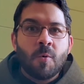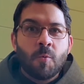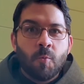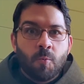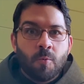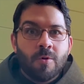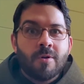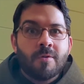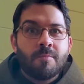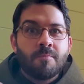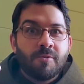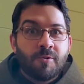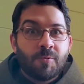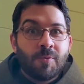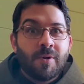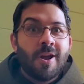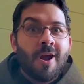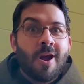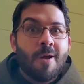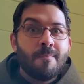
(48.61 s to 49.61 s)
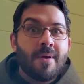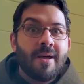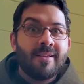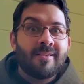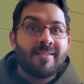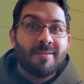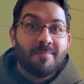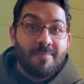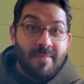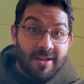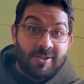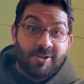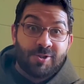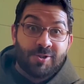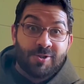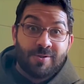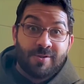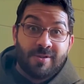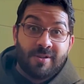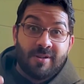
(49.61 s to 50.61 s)
we're doing our best to make
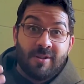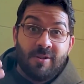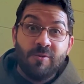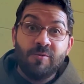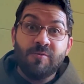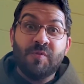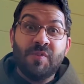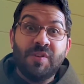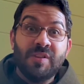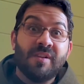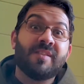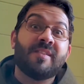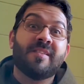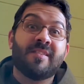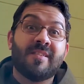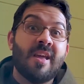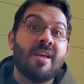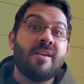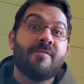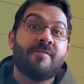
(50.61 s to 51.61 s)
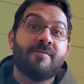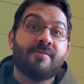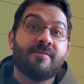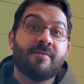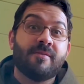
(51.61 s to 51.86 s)
sure that you feel safe